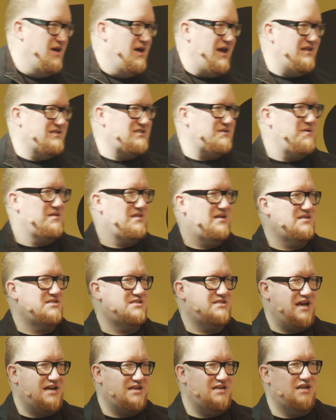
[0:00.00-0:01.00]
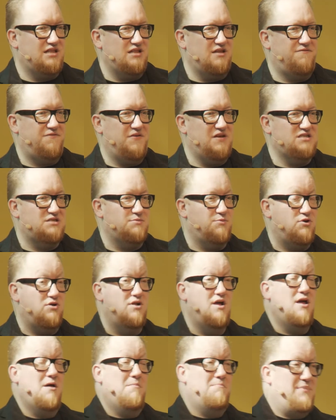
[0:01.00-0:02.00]
And something that is technically
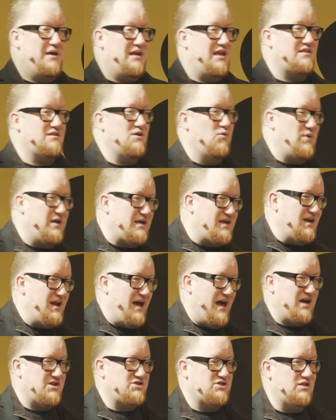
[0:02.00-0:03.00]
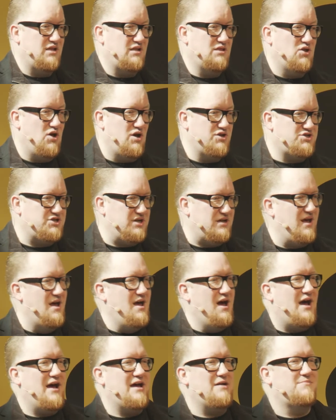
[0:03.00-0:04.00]
feasible, meaning that we can actually launch it.
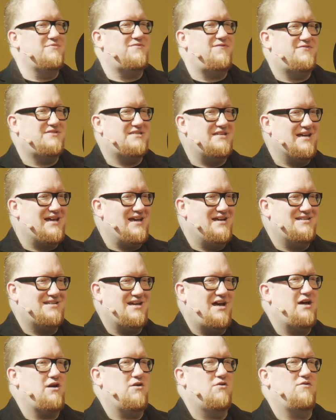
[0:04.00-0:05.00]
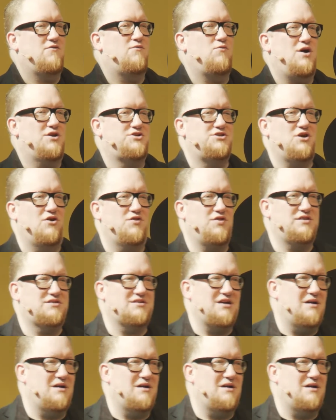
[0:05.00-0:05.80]
I am sick and tired of watching all these